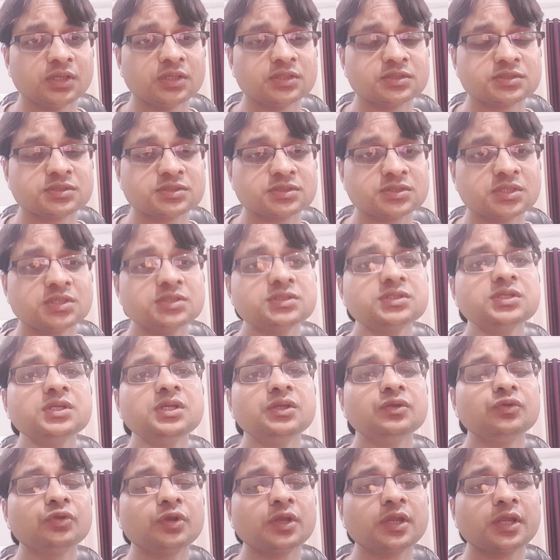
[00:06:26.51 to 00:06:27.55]
sensory
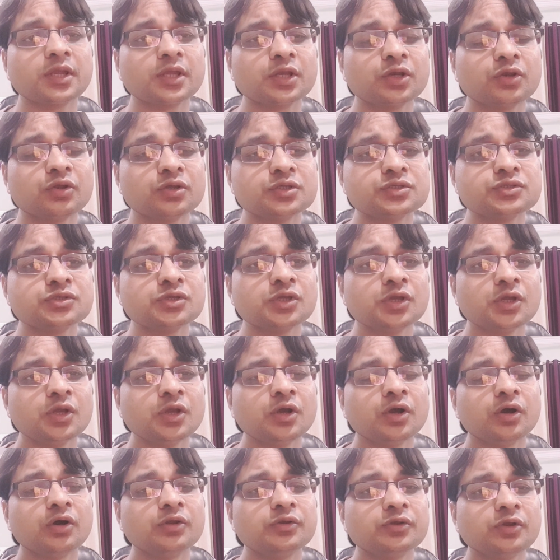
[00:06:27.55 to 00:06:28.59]
neural hearing loss,
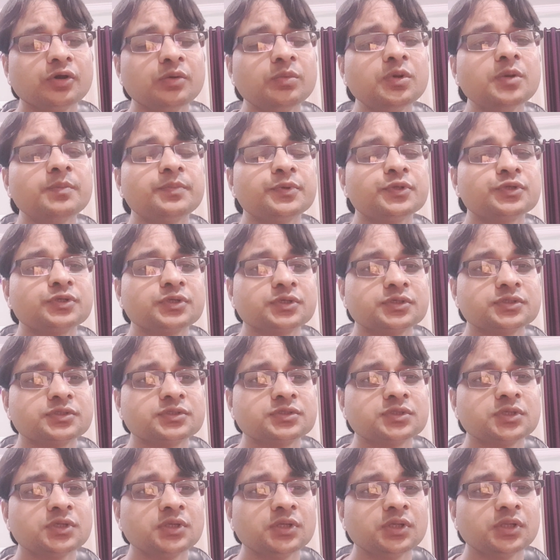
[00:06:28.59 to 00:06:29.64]
or normal patients,
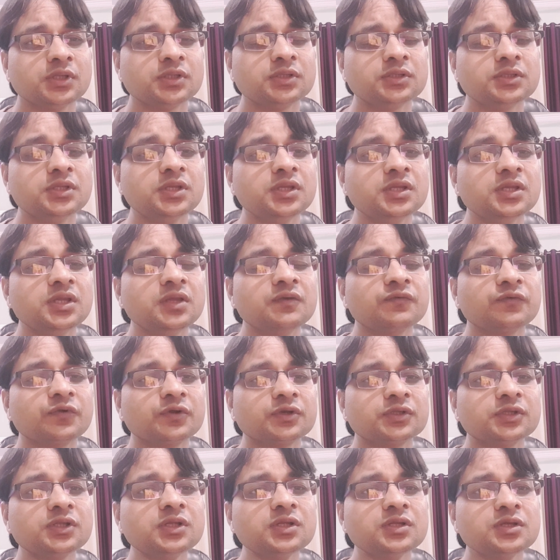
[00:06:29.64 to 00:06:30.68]
they hear for
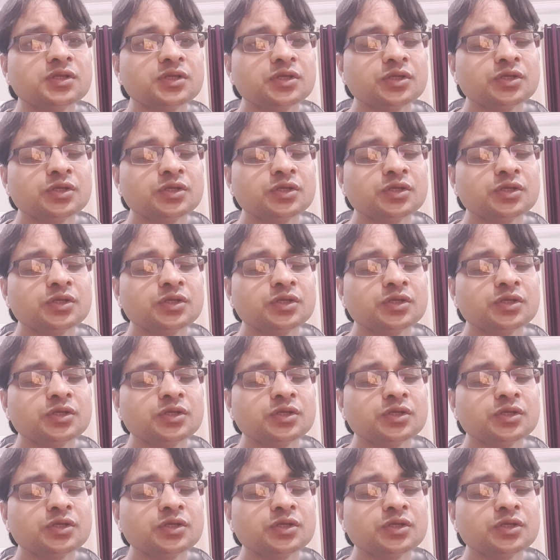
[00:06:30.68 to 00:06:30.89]
the,